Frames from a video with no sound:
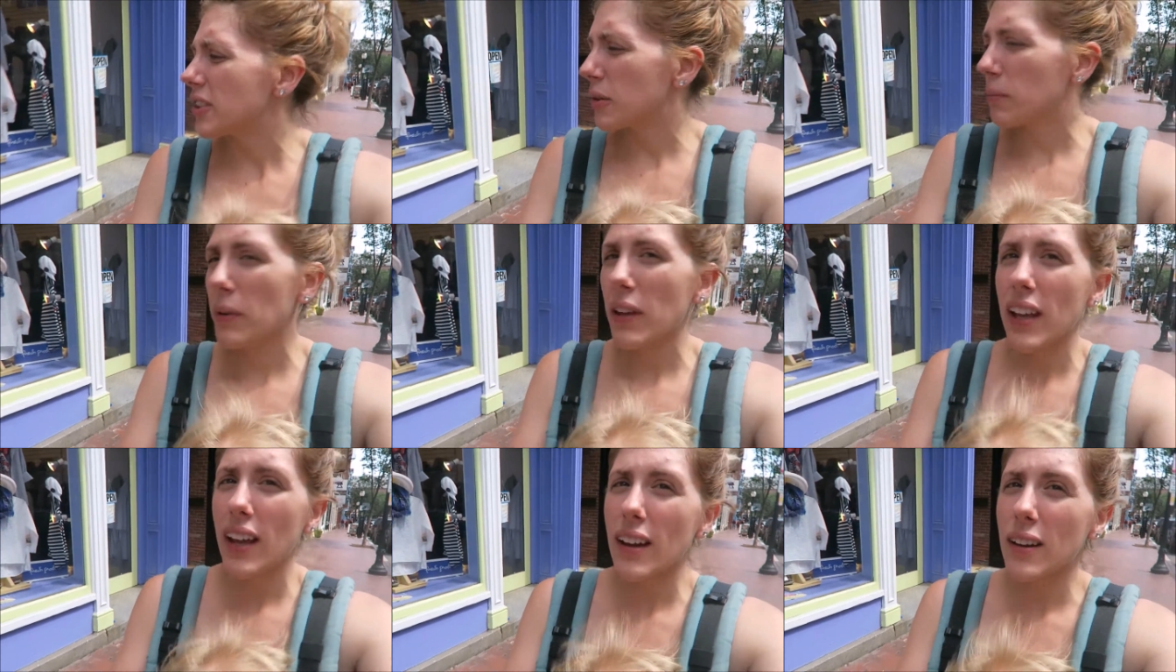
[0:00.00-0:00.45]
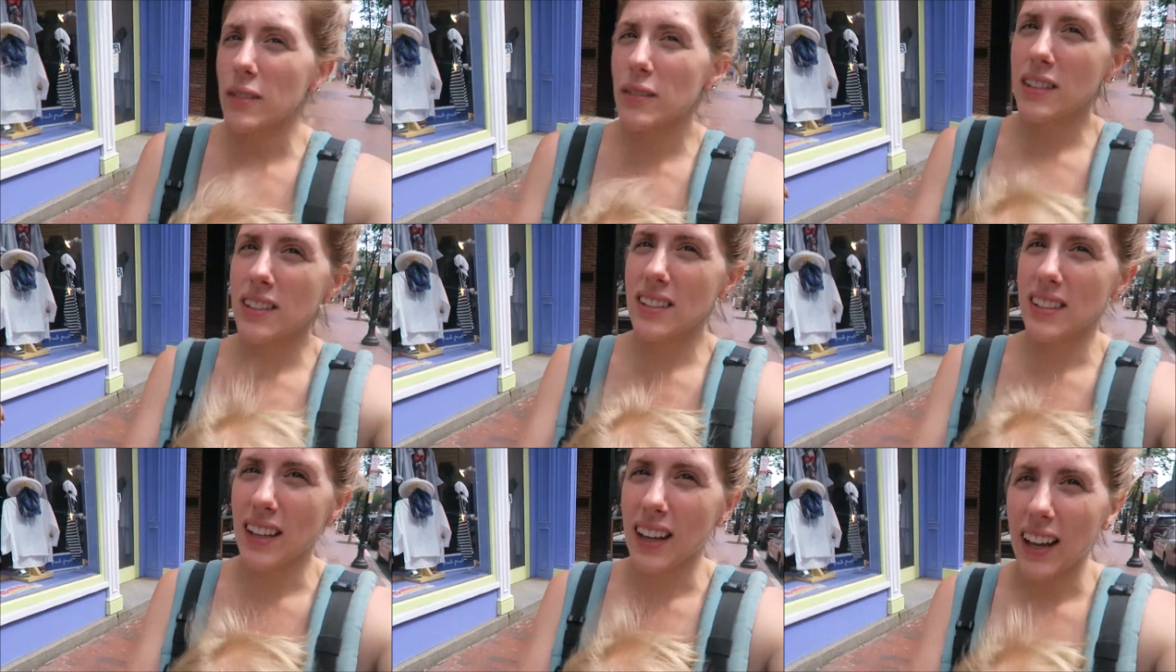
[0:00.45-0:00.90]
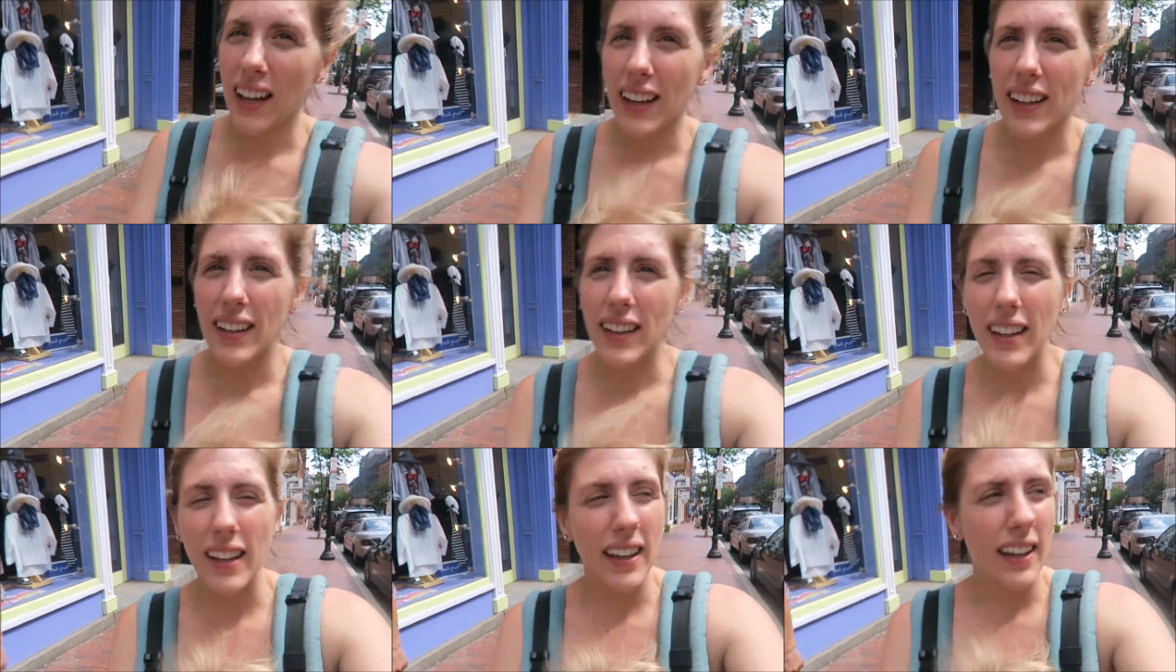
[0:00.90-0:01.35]
to be
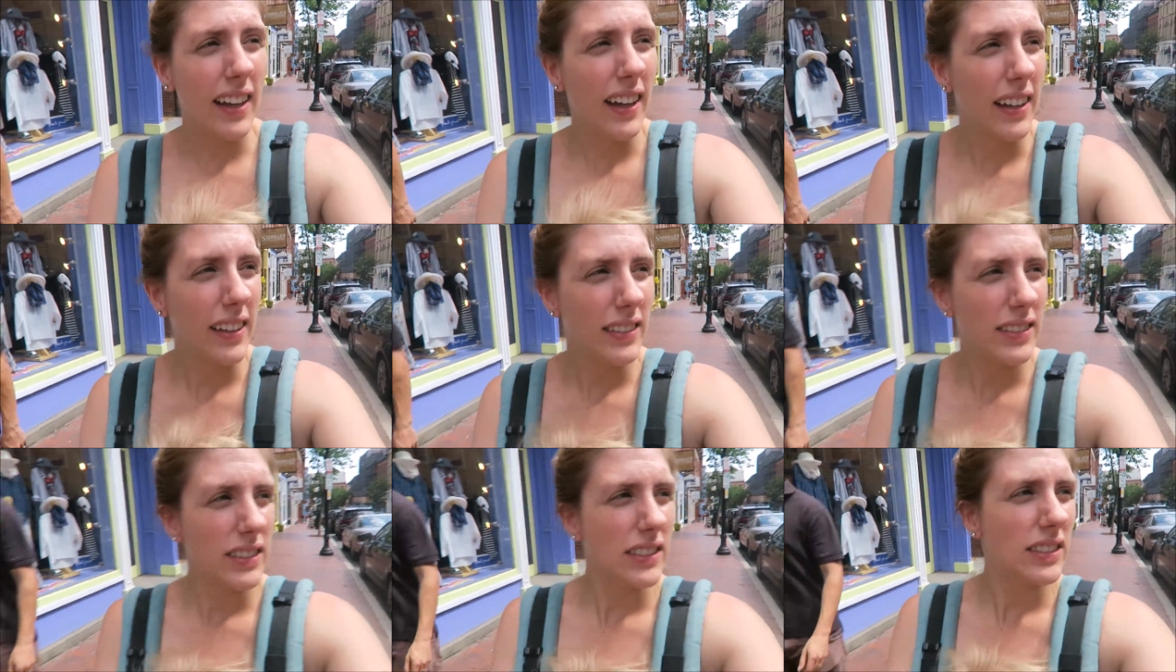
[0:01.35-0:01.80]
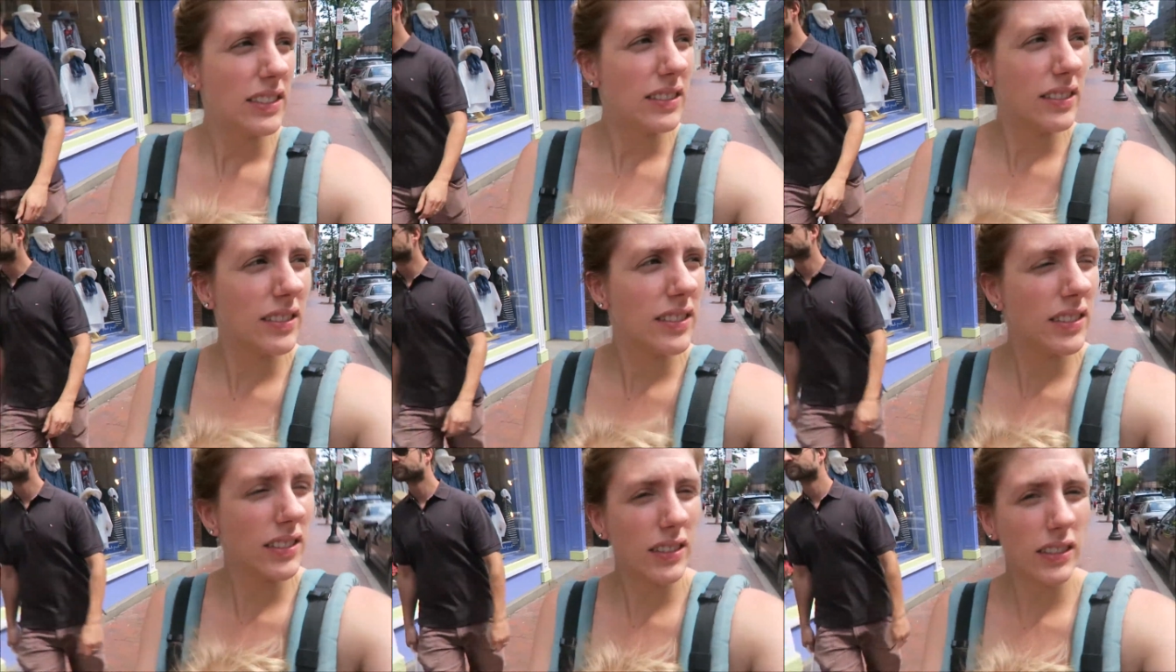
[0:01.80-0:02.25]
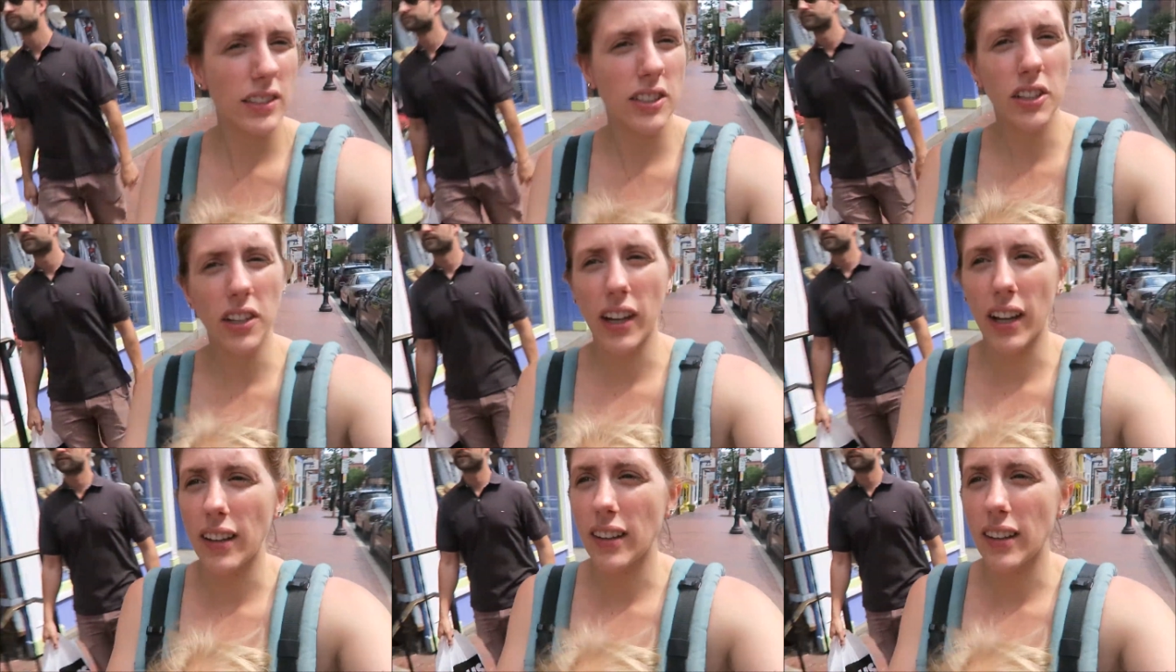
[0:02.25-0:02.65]
outside again. It's okay.